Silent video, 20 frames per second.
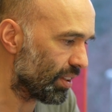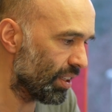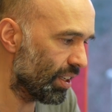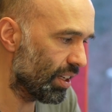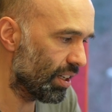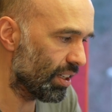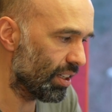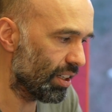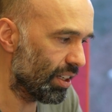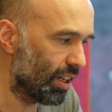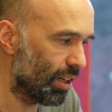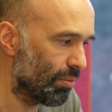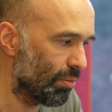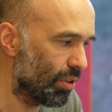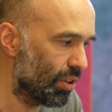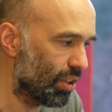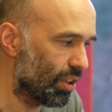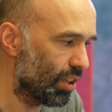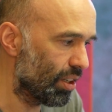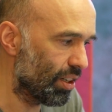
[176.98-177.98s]

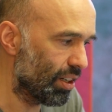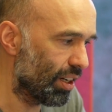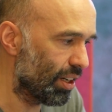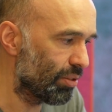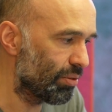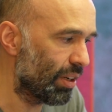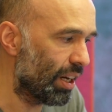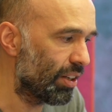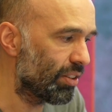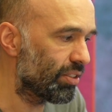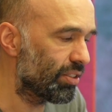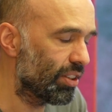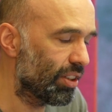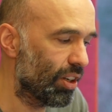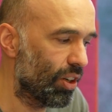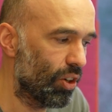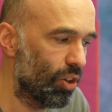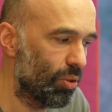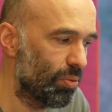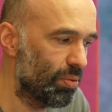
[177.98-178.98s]
around the
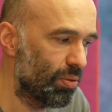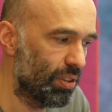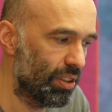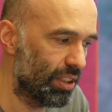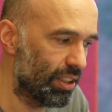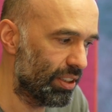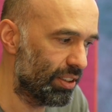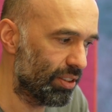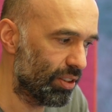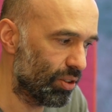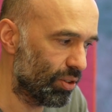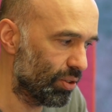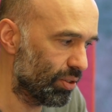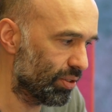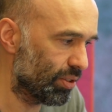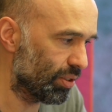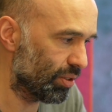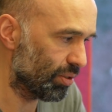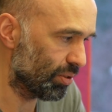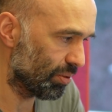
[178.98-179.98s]
globe is
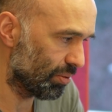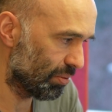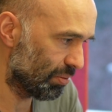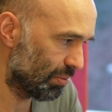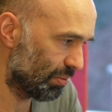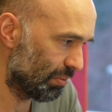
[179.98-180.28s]
also